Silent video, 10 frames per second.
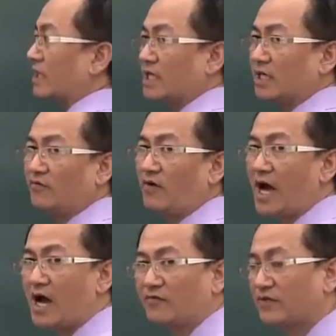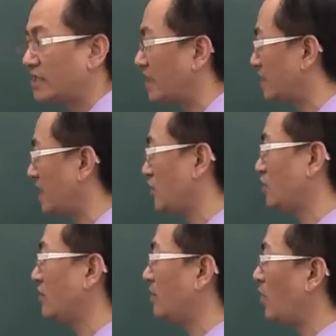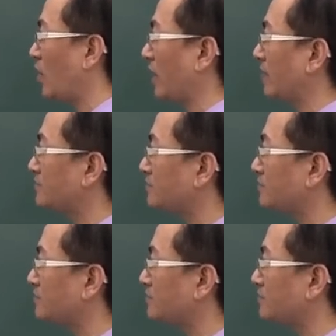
curve after the stationary point.